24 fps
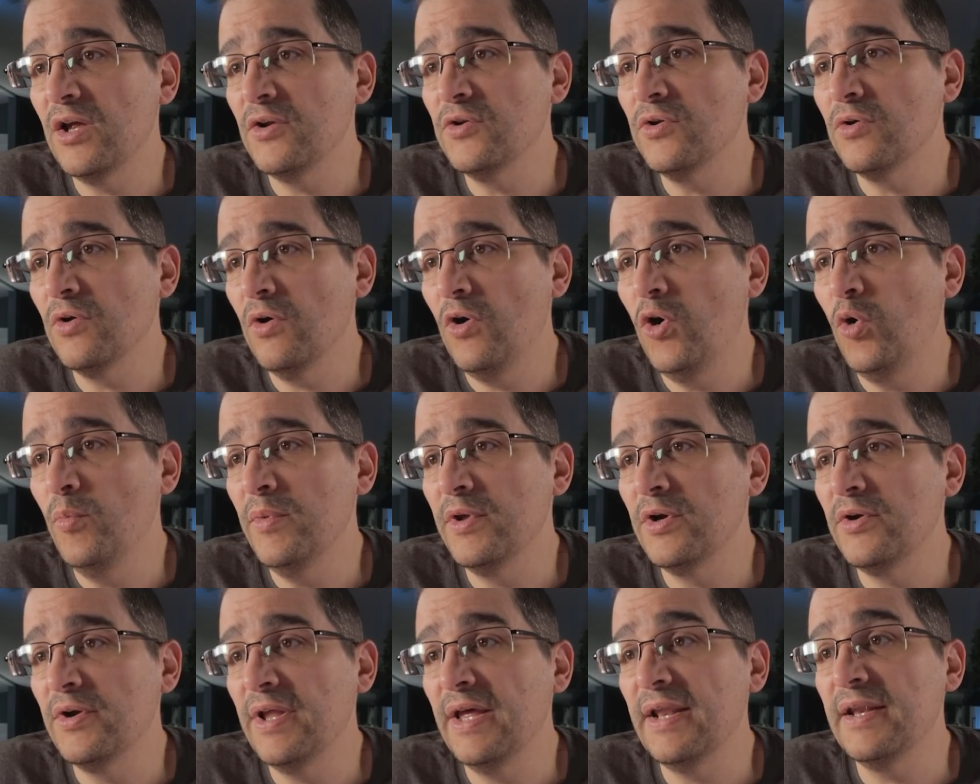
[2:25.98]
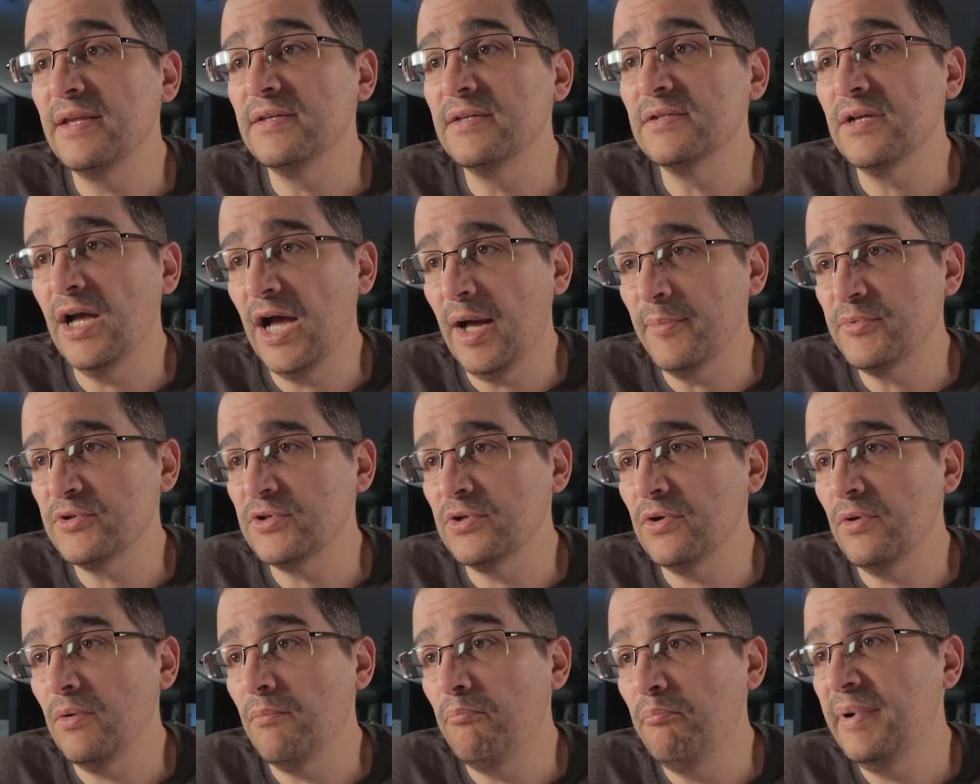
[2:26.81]
on your home internet is
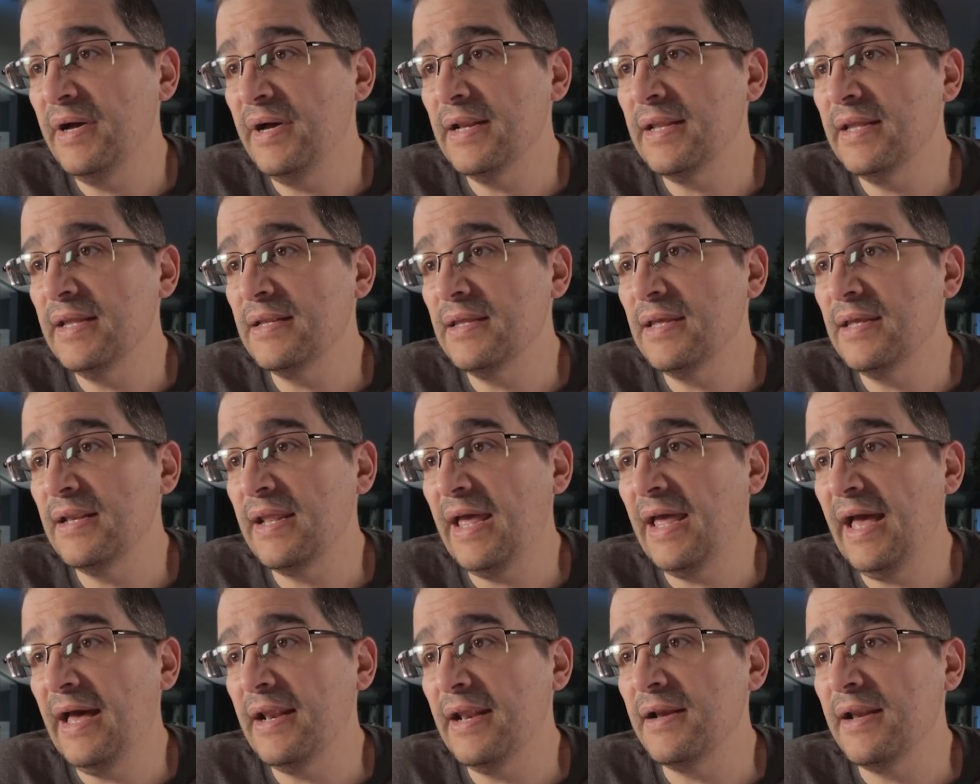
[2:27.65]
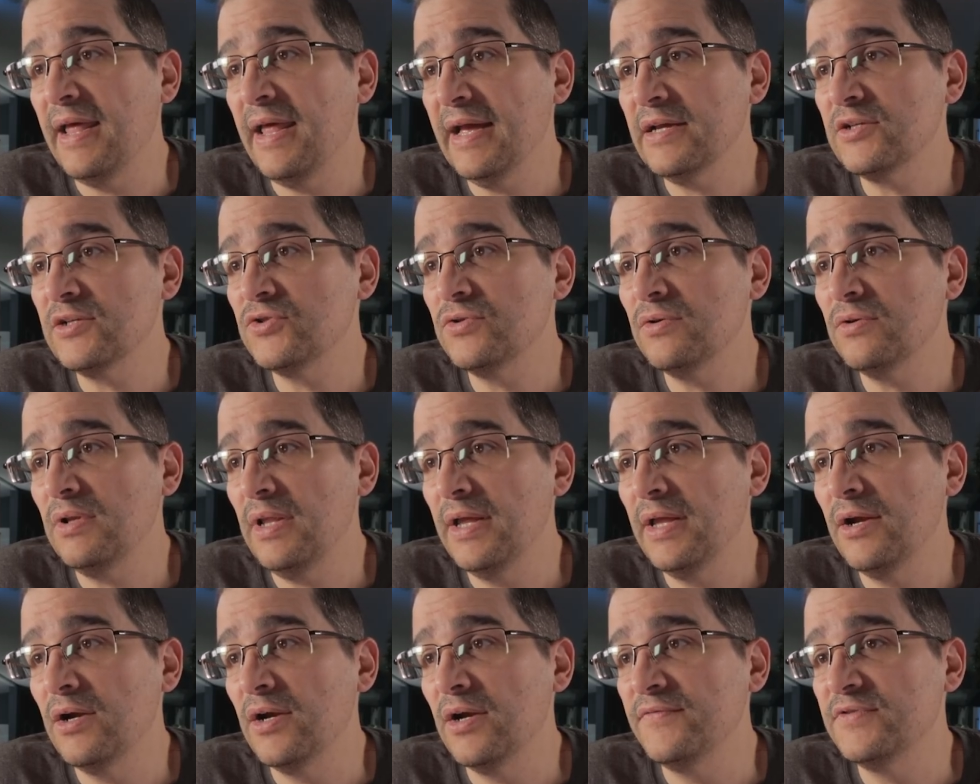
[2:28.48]
optional, but it can add an extra
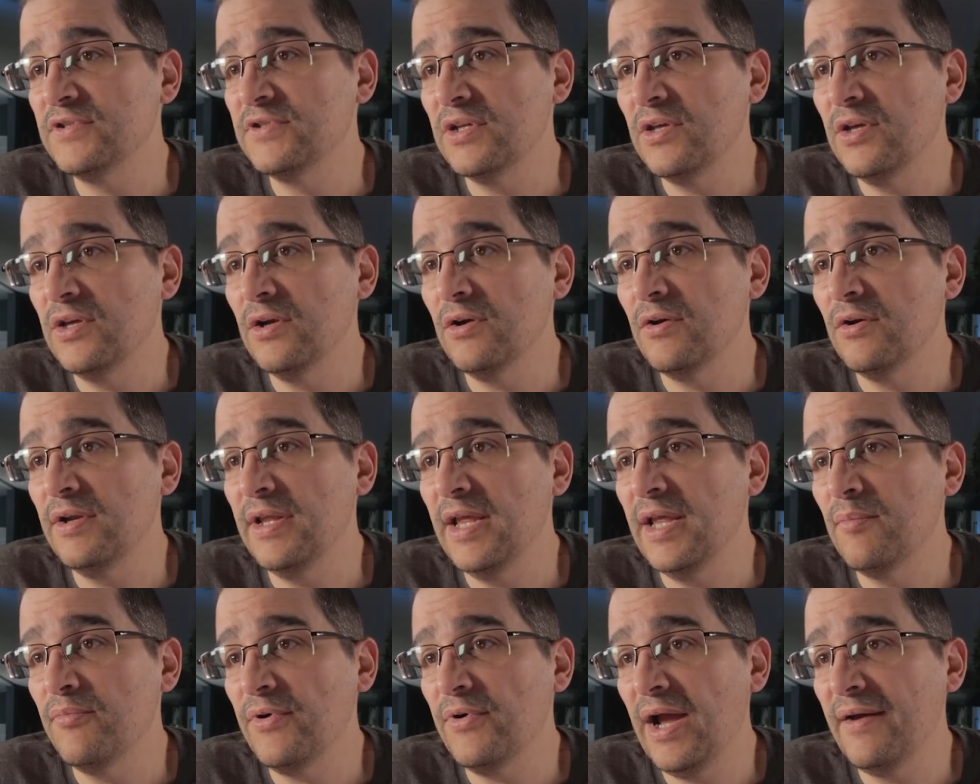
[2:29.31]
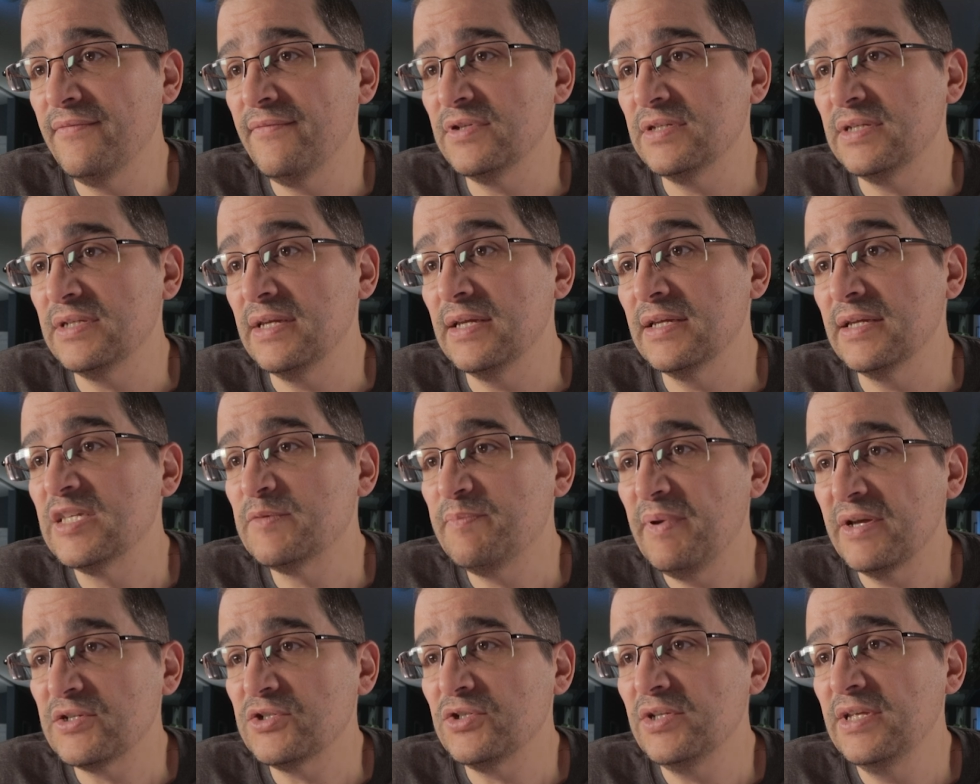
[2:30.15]
layer of security and privacy,
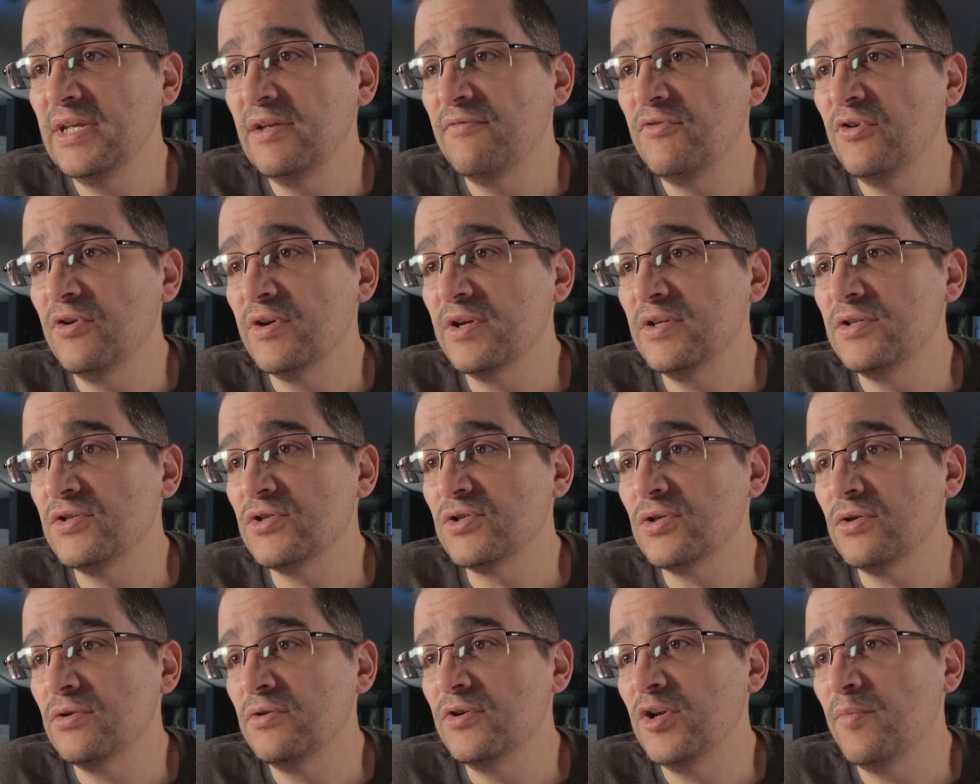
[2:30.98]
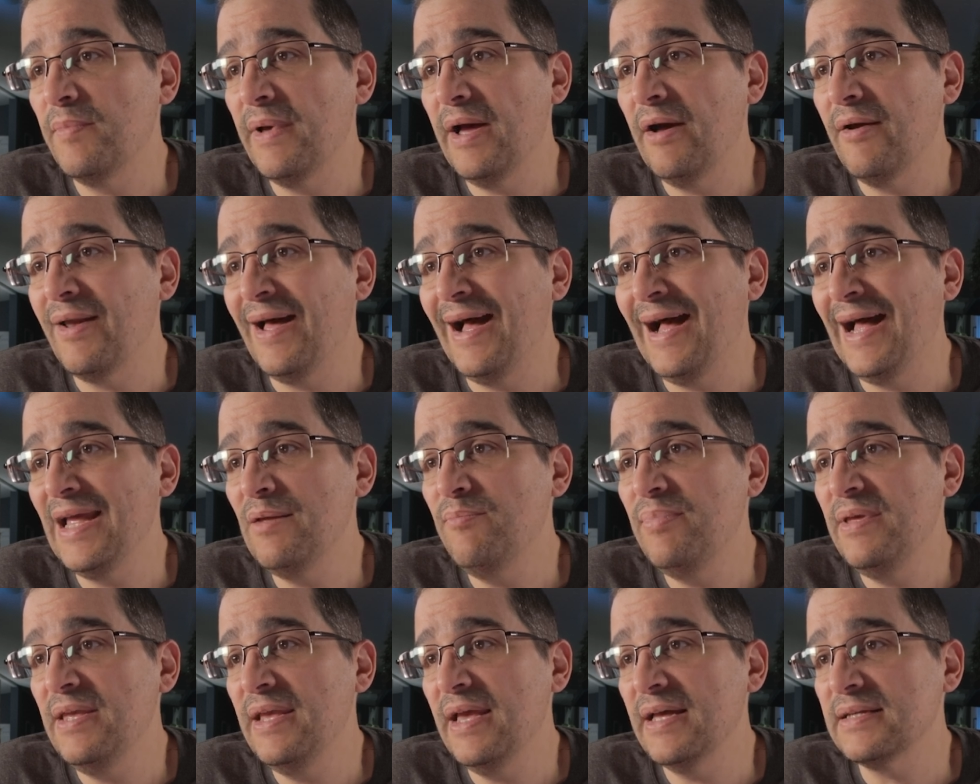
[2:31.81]
especially if you're concerned about
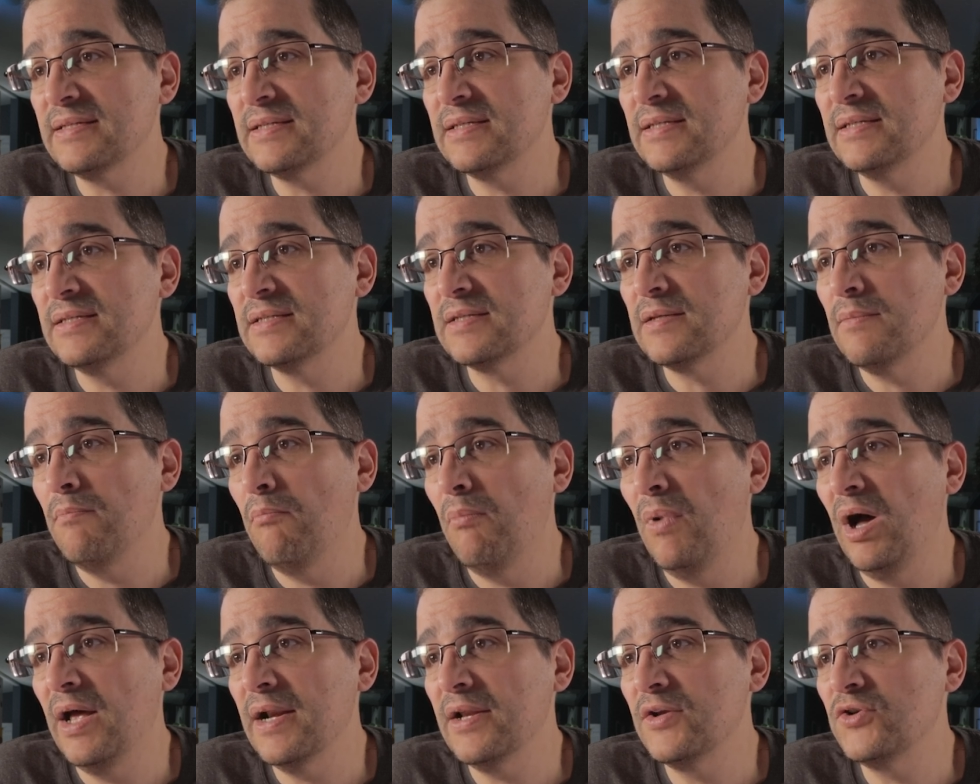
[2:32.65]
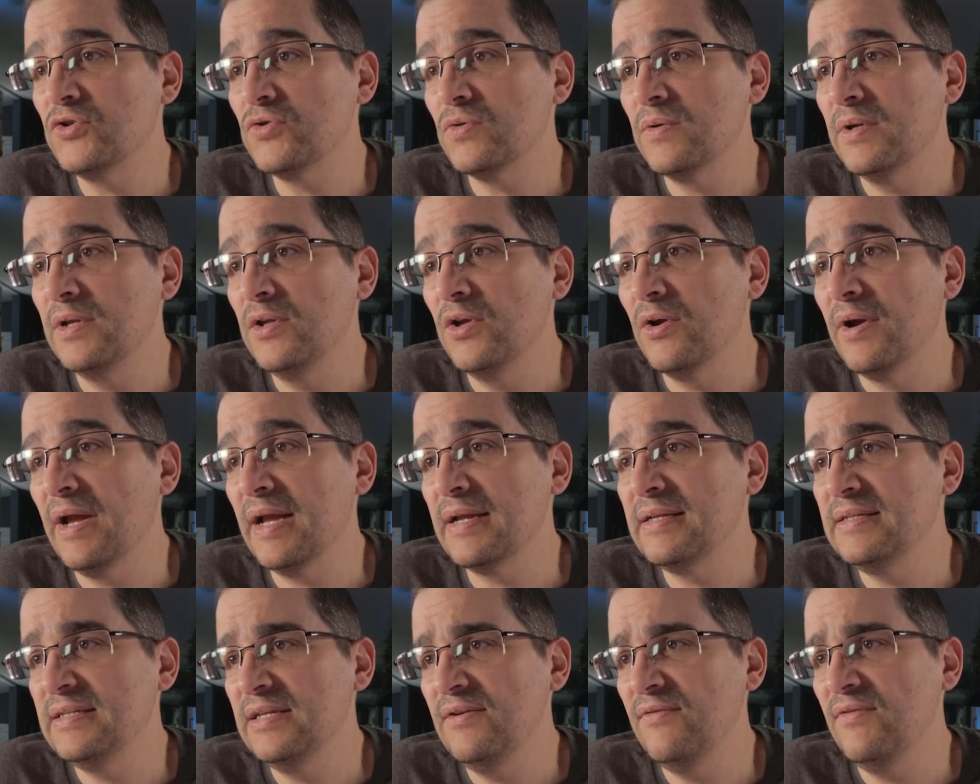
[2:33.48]
IPSs monitoring your
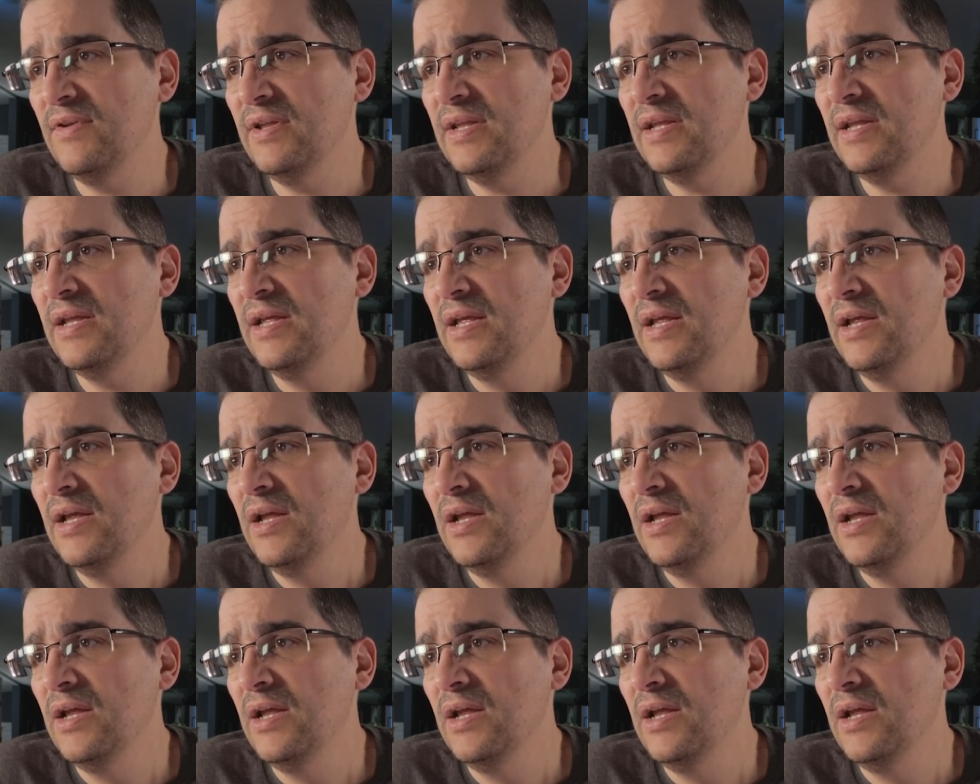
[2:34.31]
activity